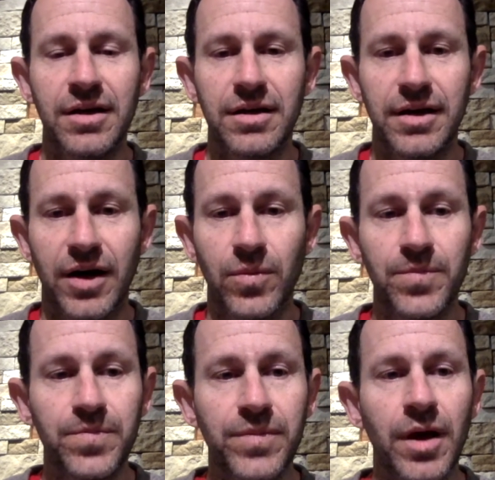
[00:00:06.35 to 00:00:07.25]
Now,
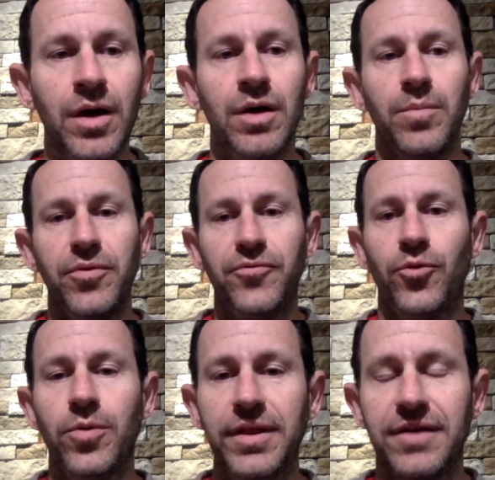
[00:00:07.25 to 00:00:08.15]

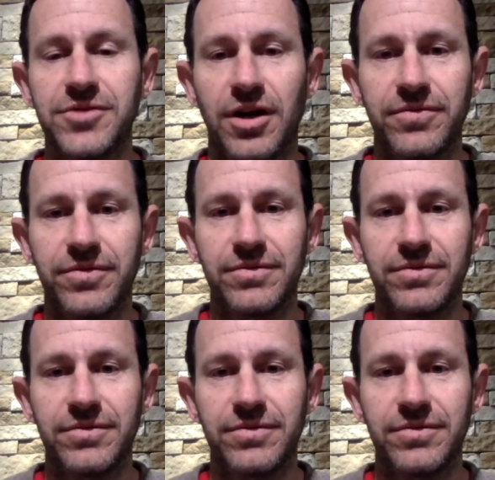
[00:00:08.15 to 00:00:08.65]
before we left off